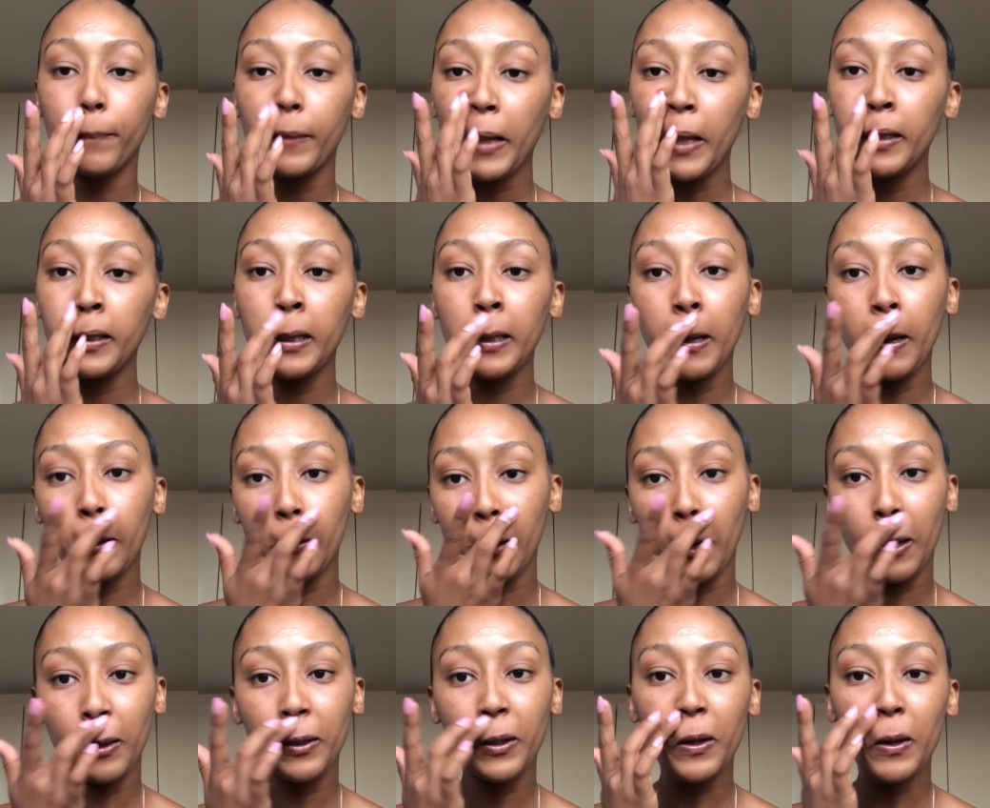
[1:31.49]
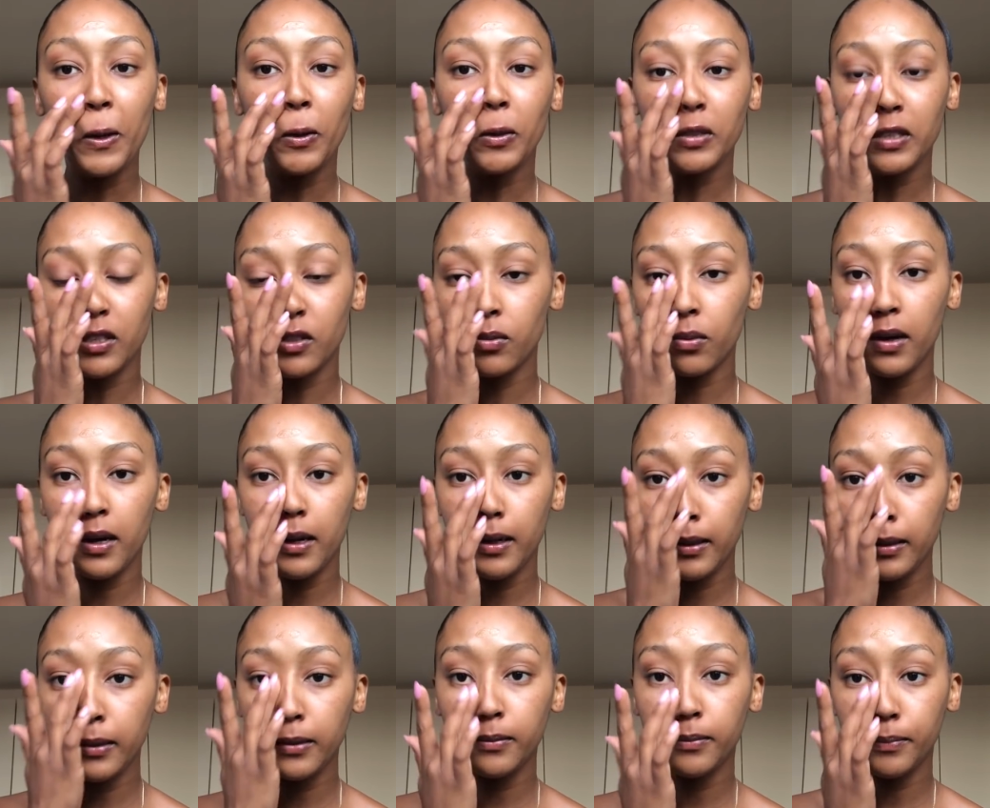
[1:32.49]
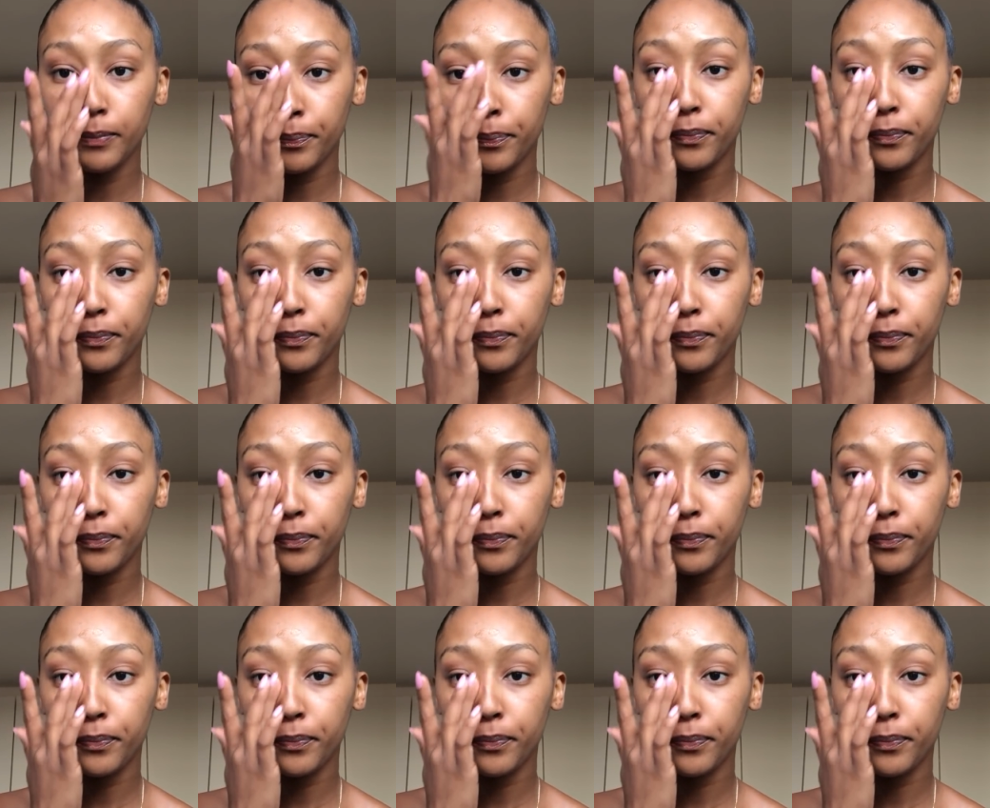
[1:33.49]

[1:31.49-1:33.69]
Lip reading: and then around the nose as well.